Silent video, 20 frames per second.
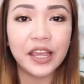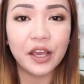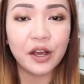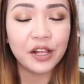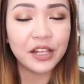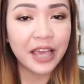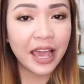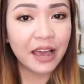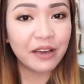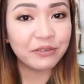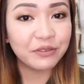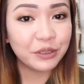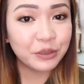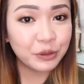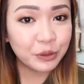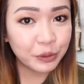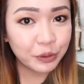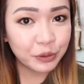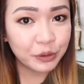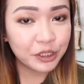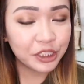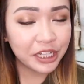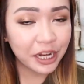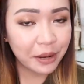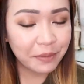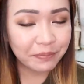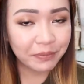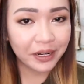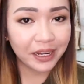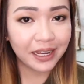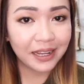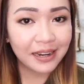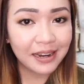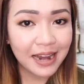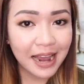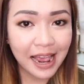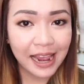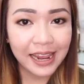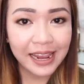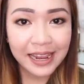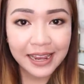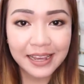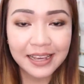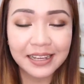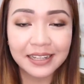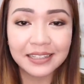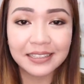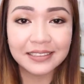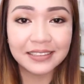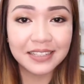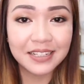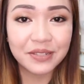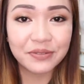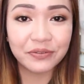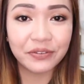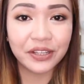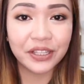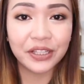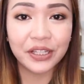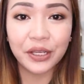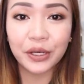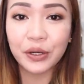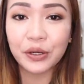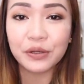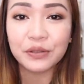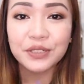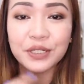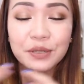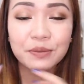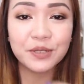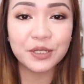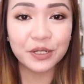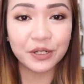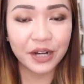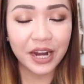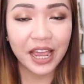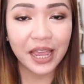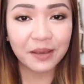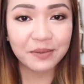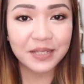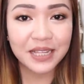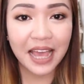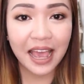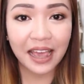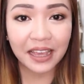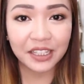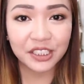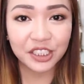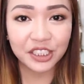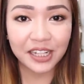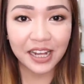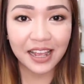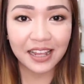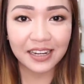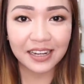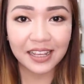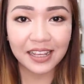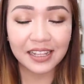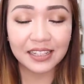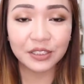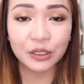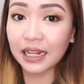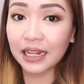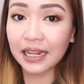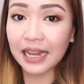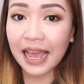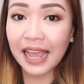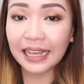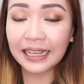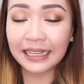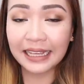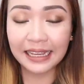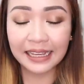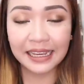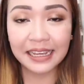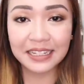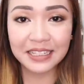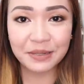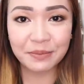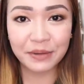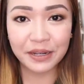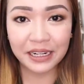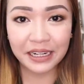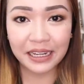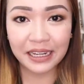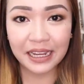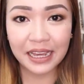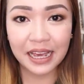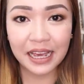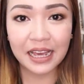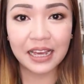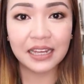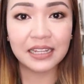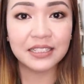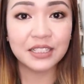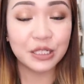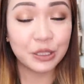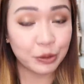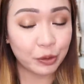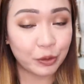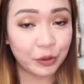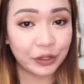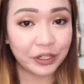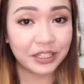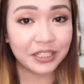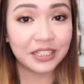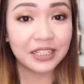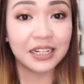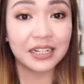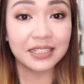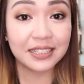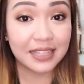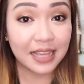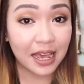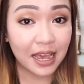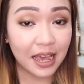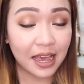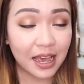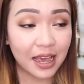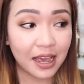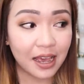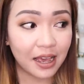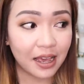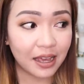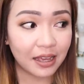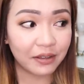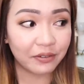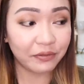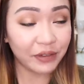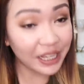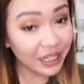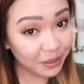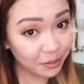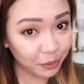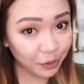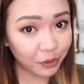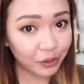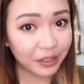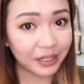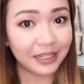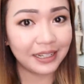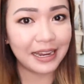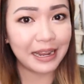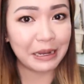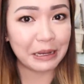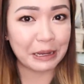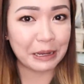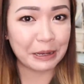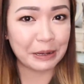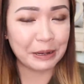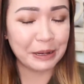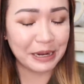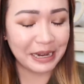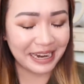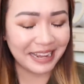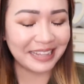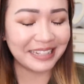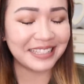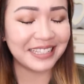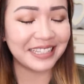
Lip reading: Okay, all you have to do, syempre, like this video, subscribe sa aking channel, like Kikay si Maria store sa Facebook, ilalagay ko yung link